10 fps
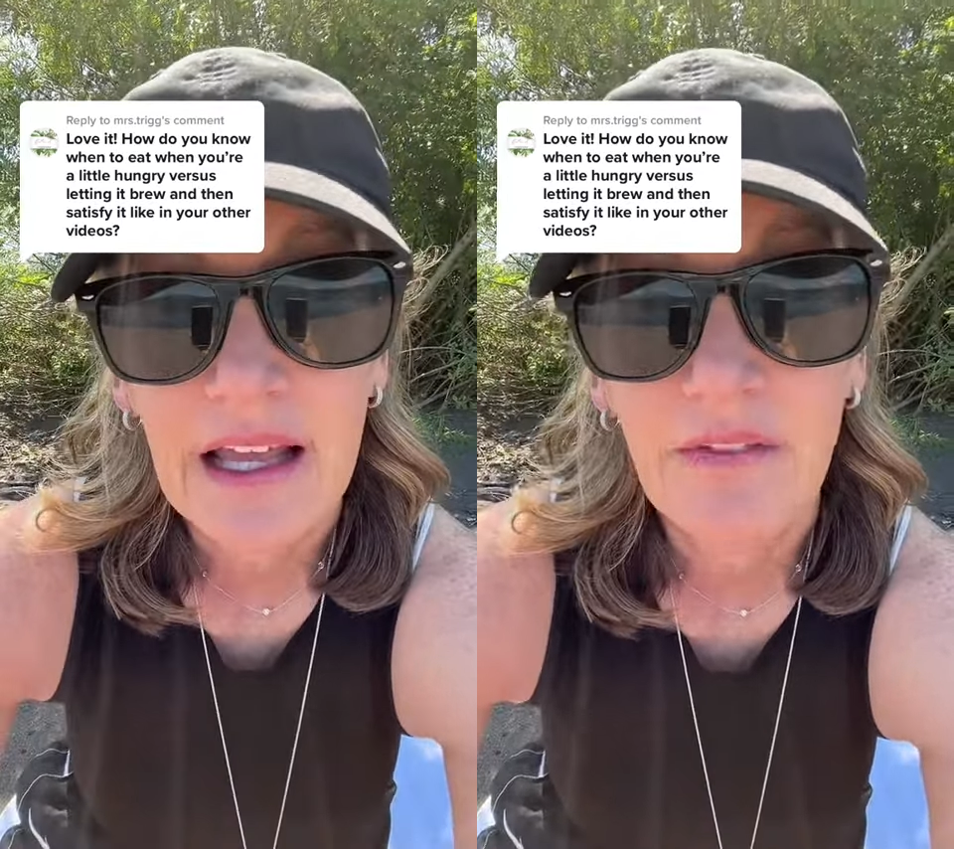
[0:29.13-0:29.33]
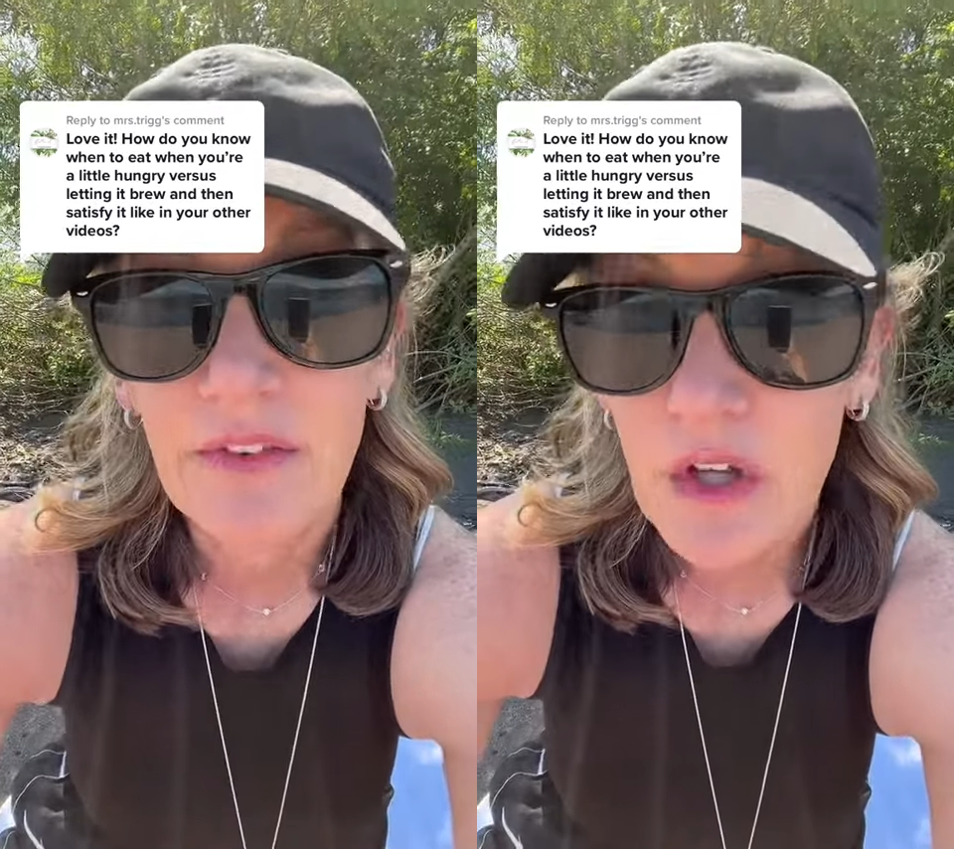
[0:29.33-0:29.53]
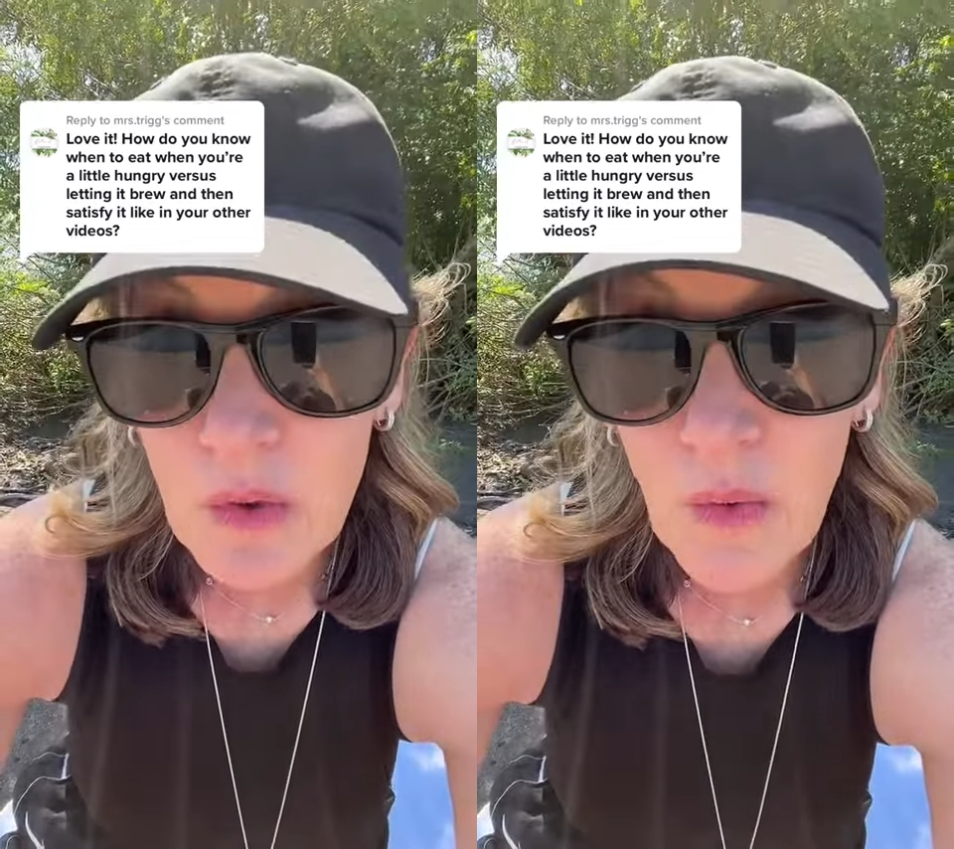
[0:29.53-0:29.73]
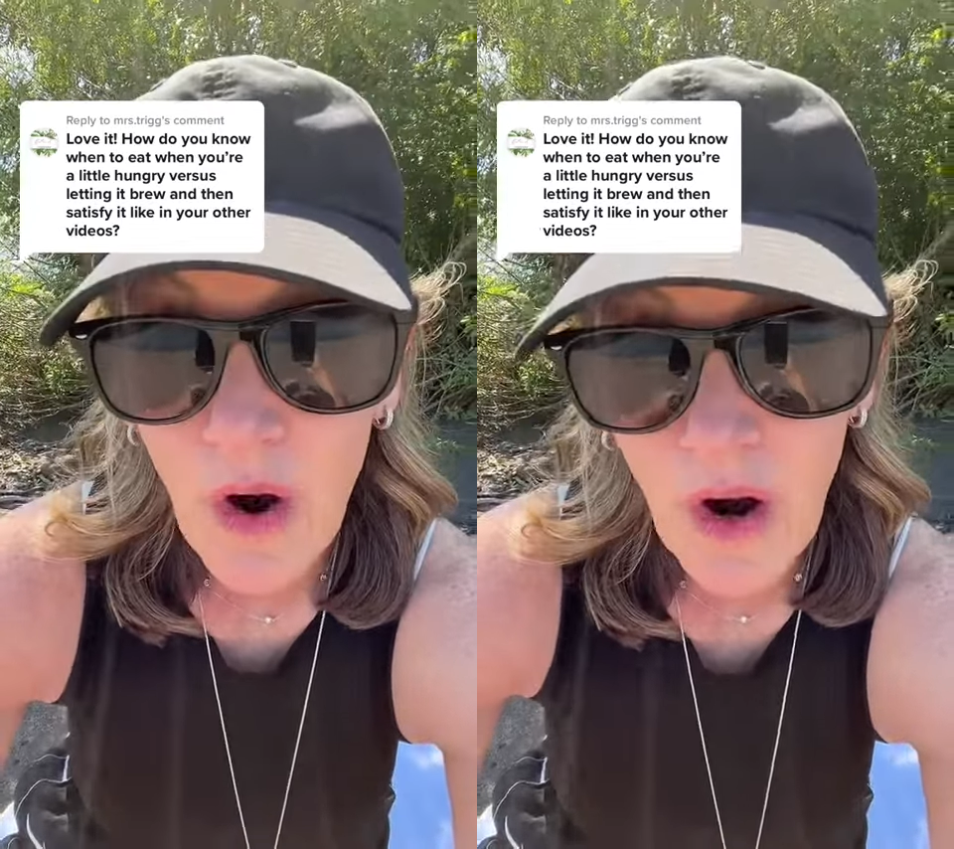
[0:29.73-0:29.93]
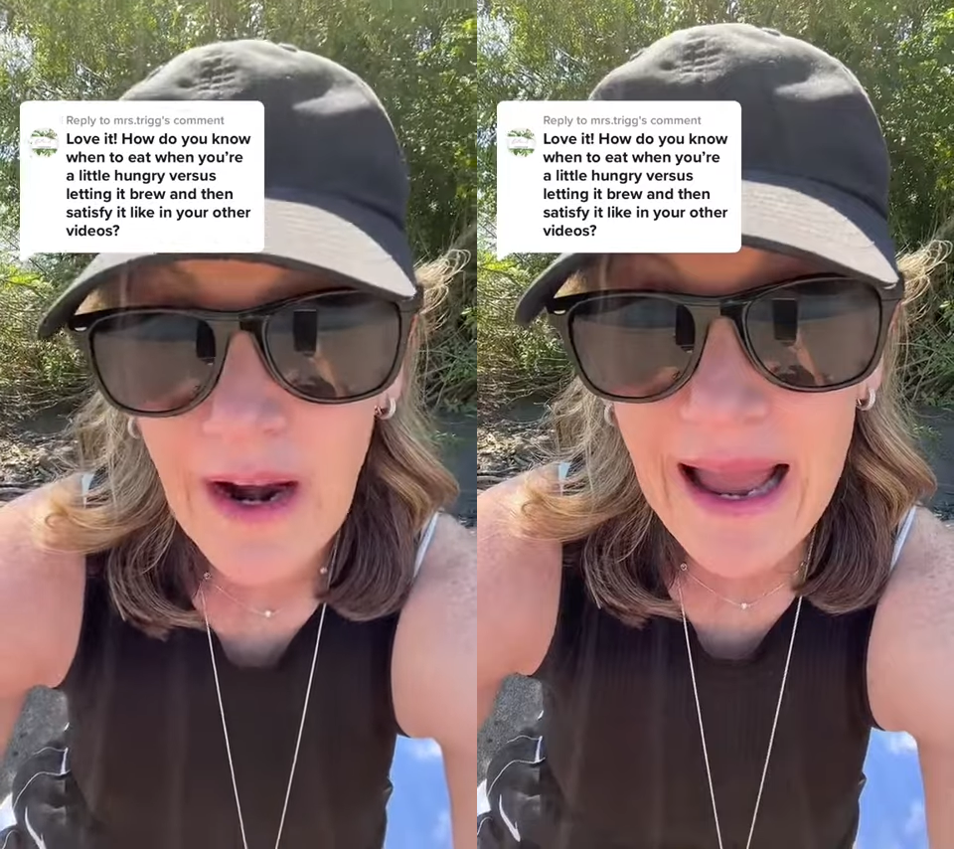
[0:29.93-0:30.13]
If you
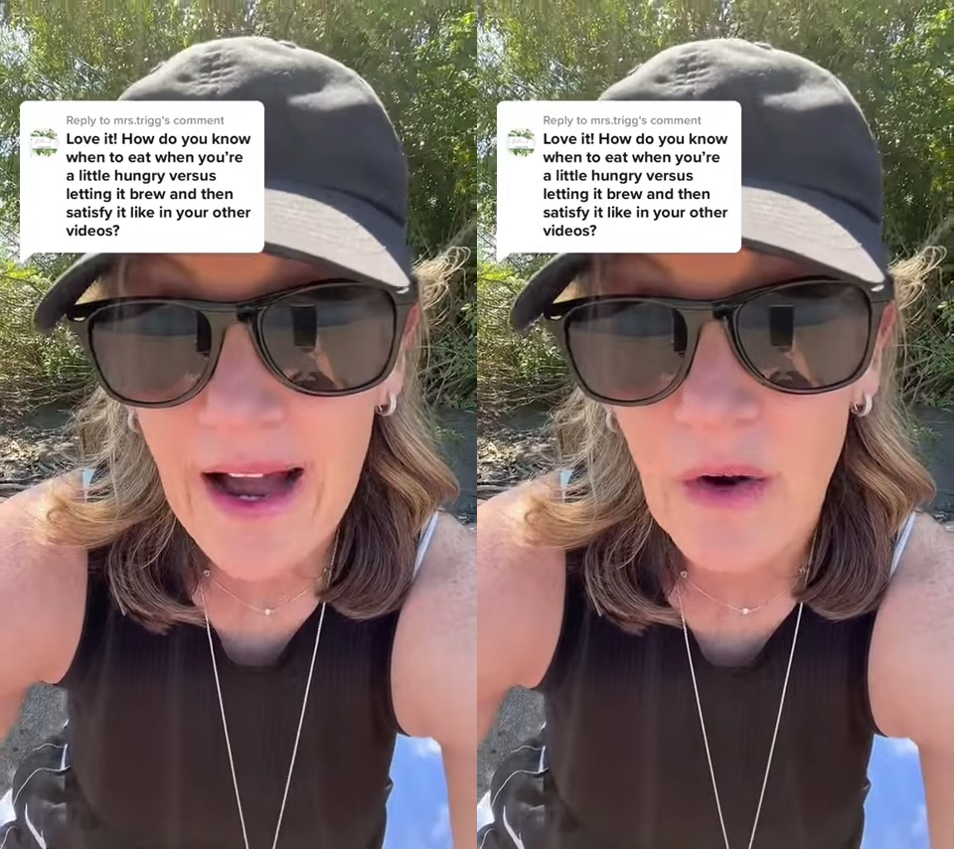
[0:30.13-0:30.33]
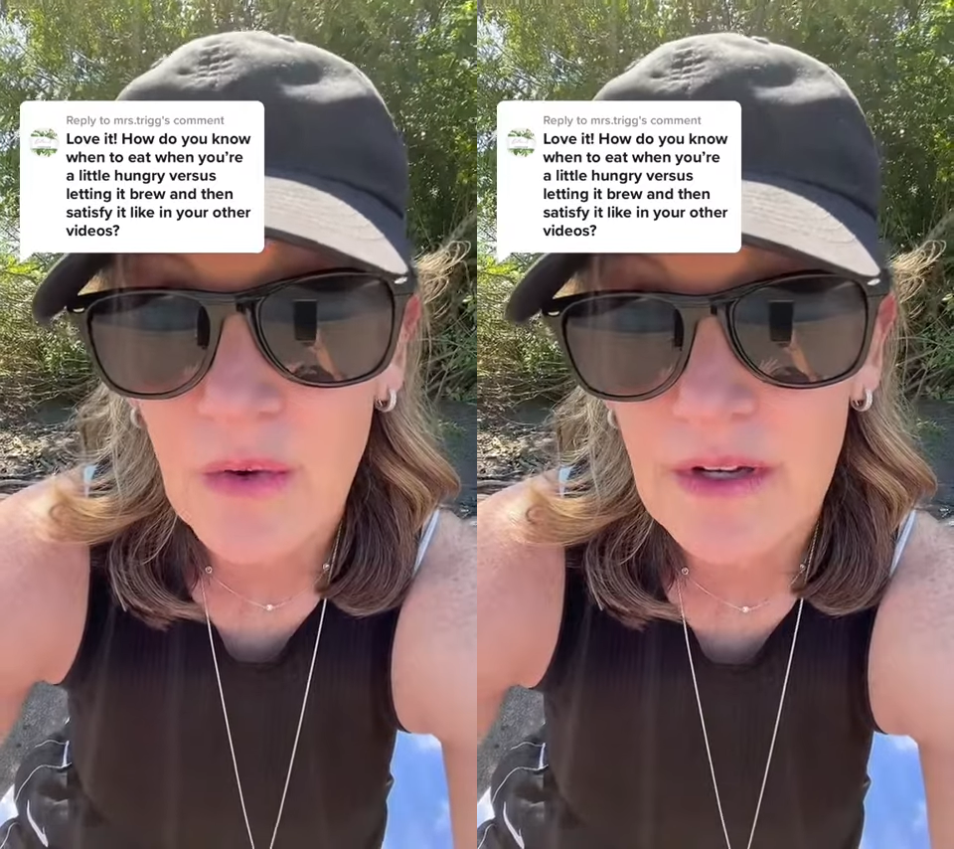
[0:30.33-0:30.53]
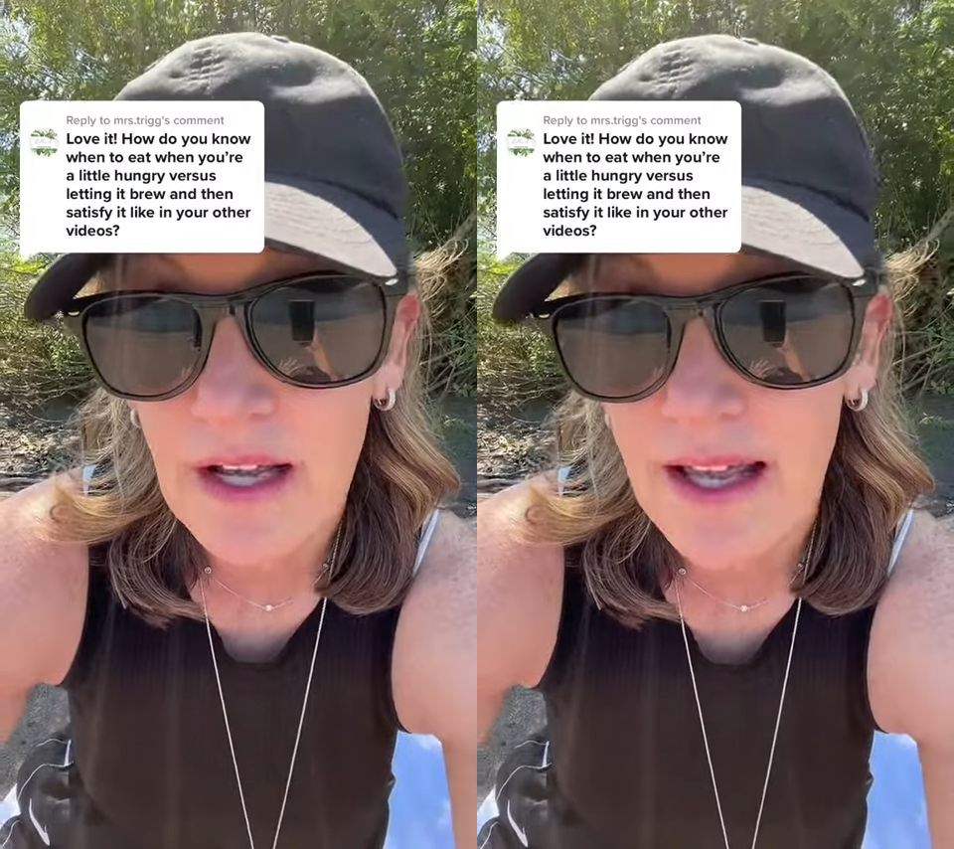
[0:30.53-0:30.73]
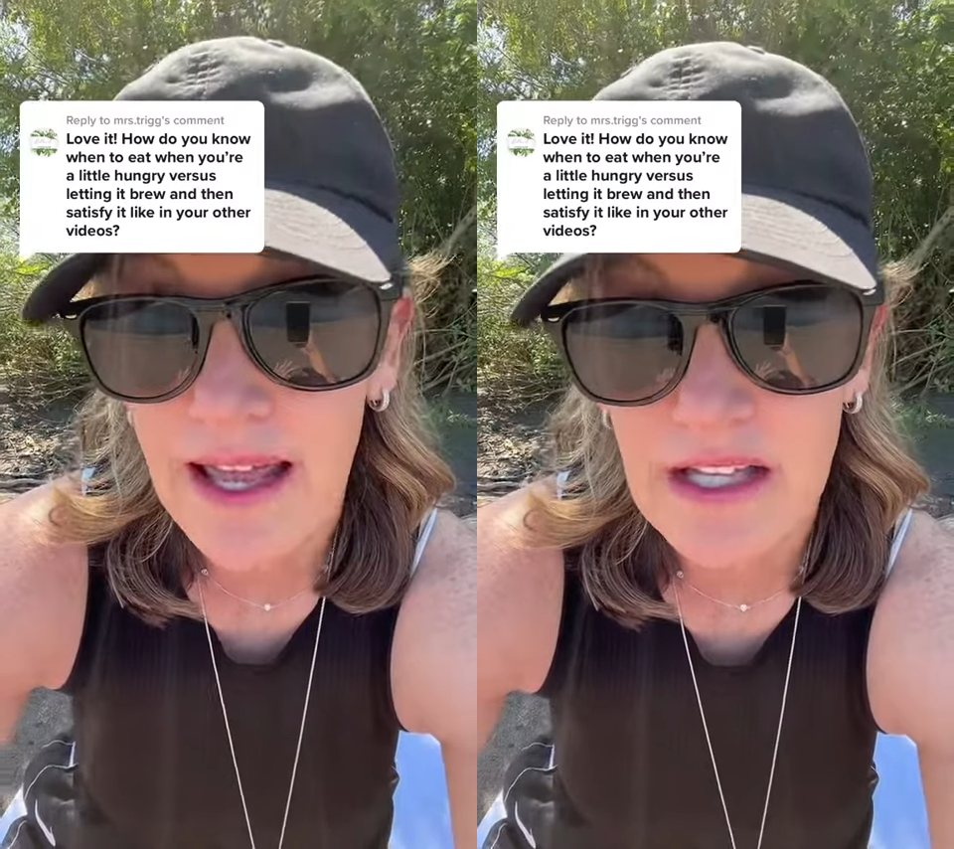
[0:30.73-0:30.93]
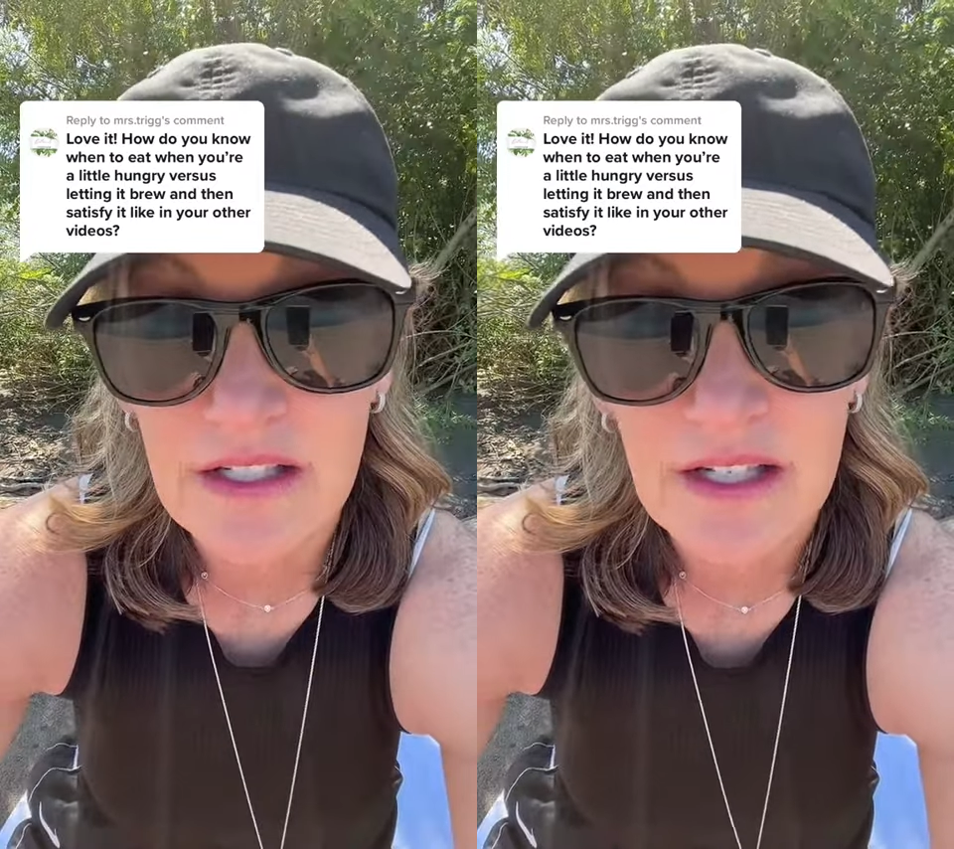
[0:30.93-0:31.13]
are out
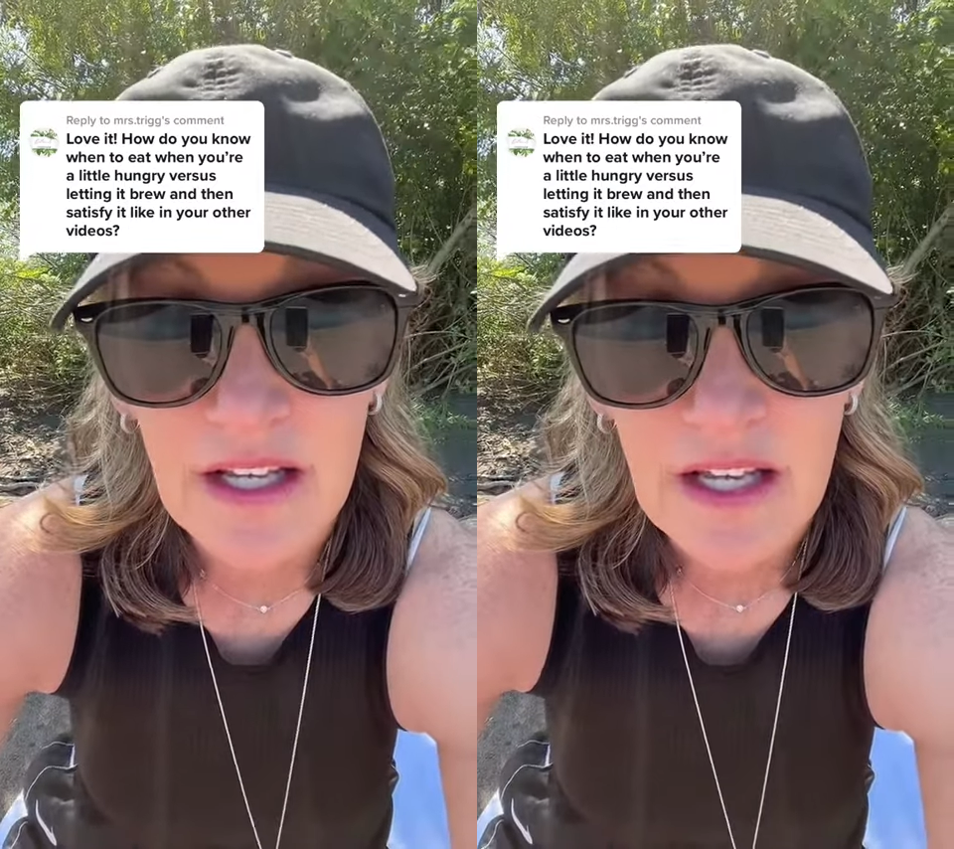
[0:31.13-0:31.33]
and